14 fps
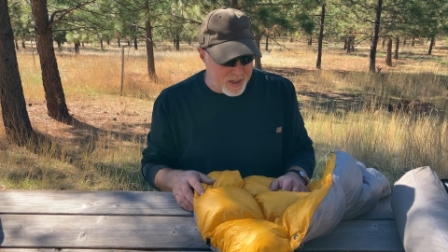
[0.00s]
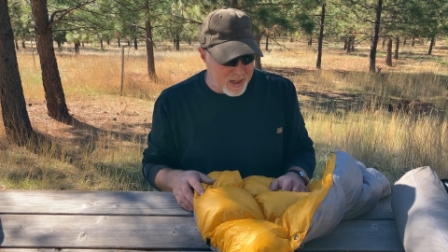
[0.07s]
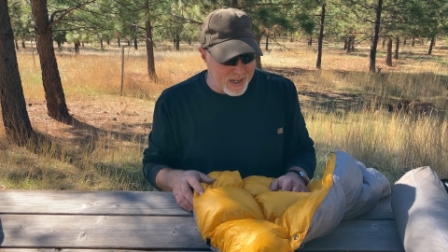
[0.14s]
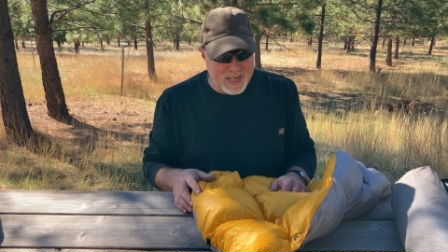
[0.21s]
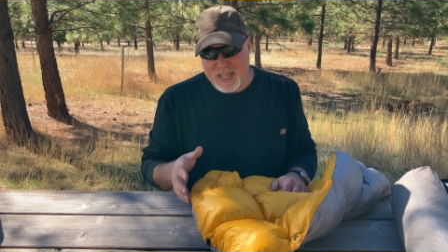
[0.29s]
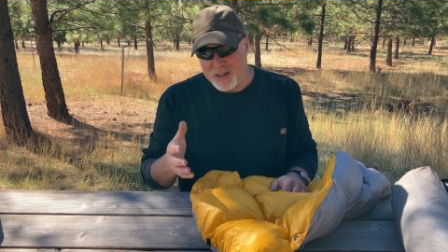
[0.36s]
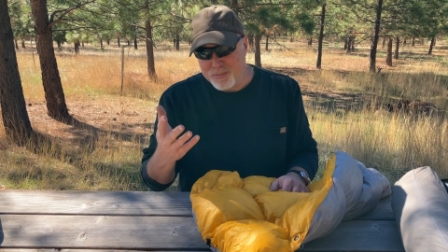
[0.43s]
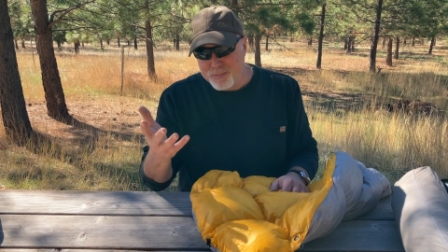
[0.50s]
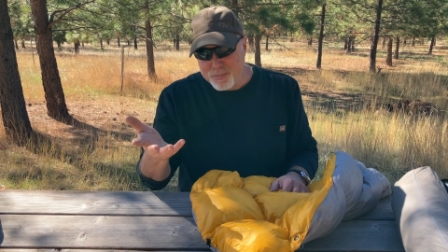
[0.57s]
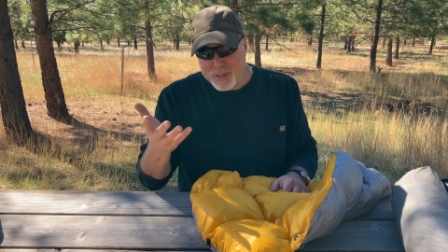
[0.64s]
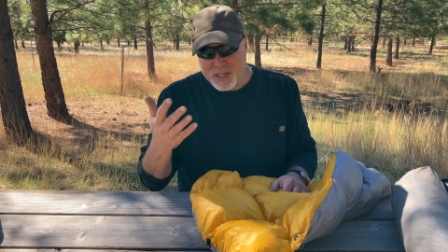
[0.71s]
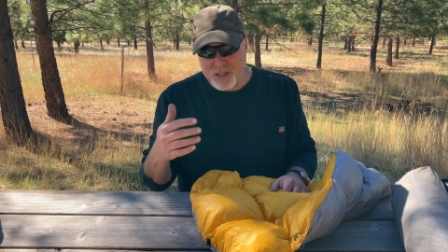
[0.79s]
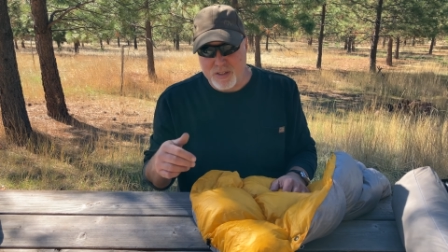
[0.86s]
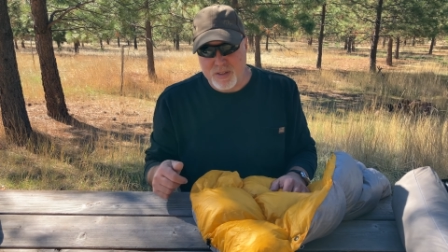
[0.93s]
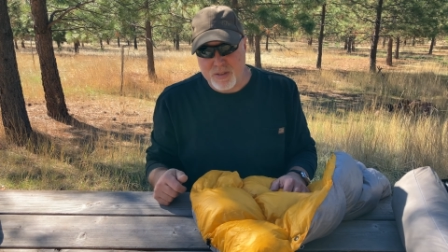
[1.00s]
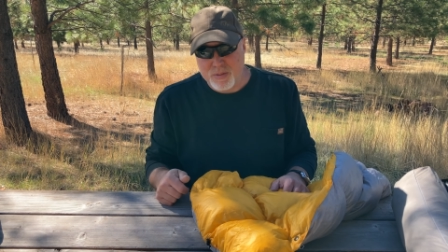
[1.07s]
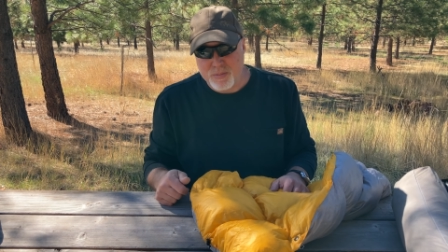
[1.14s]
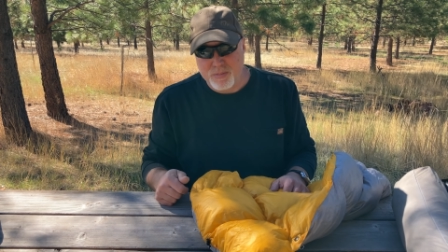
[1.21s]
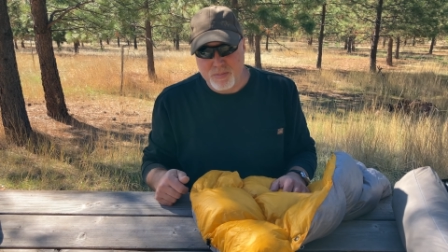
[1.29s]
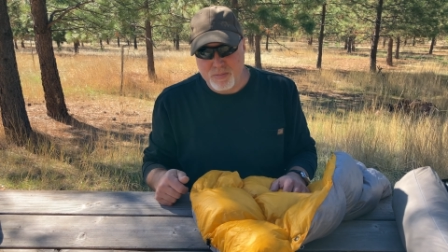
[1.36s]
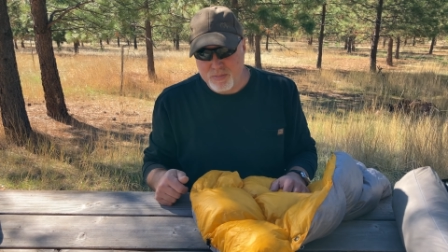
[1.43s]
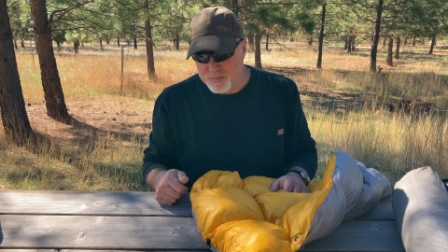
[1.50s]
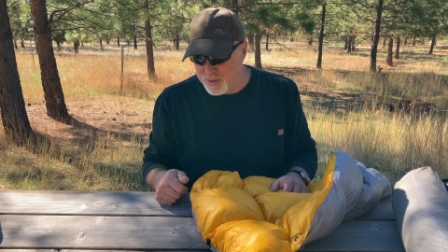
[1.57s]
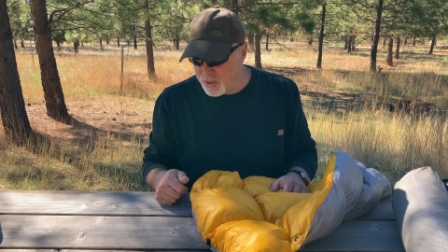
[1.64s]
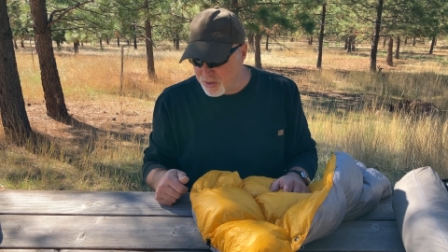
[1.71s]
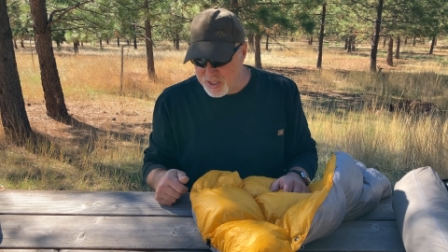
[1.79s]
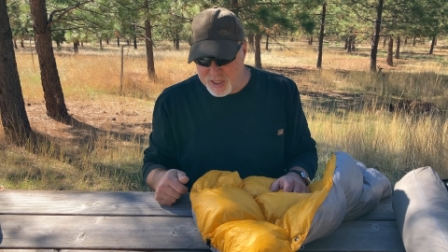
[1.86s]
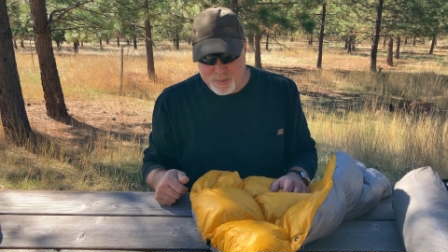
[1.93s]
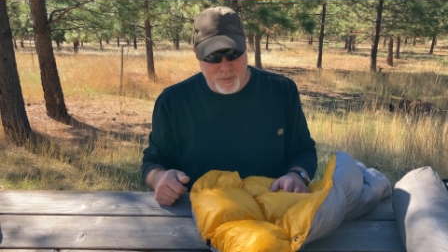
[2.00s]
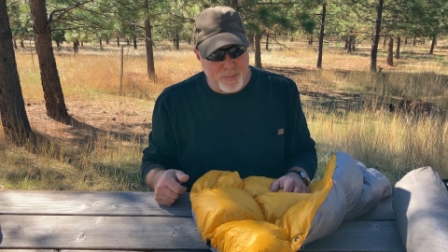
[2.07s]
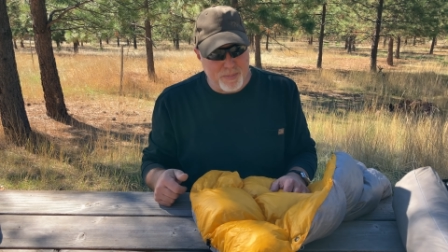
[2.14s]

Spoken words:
Again, because your sleeping